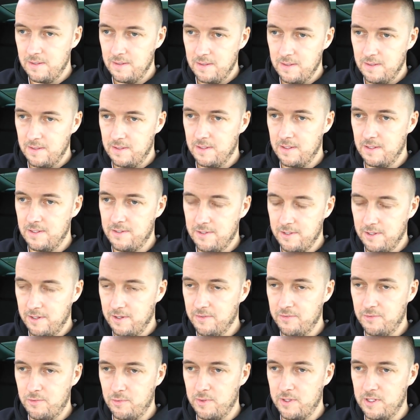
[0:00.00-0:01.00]
the
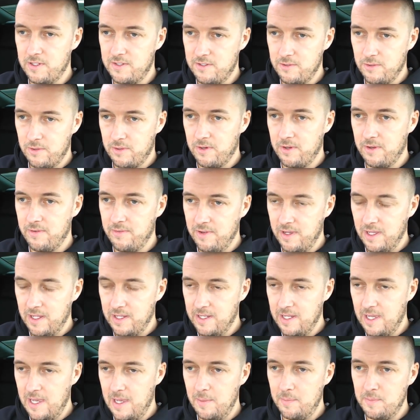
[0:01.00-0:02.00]
software sort of
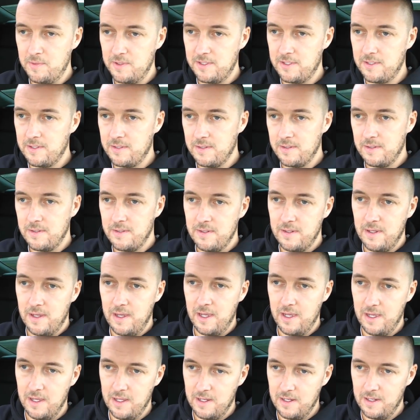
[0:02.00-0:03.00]
adapts
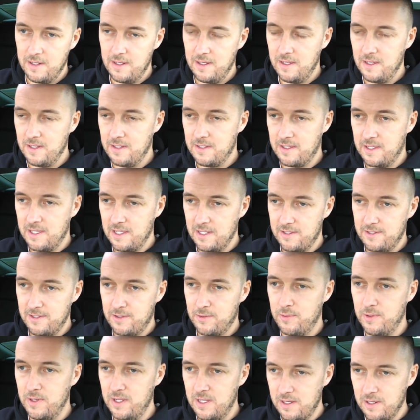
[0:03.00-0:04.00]
and it gets
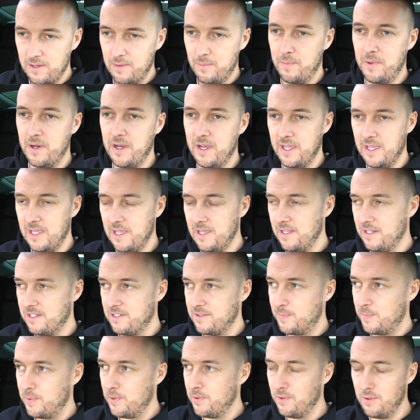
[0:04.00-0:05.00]
quicker by each
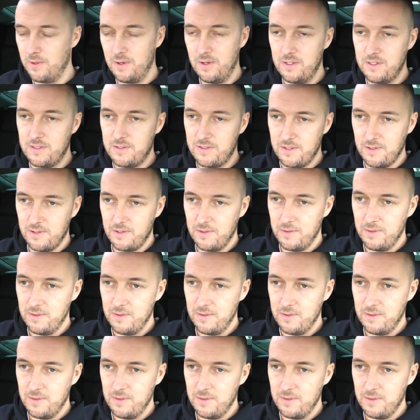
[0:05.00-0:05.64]
pull. So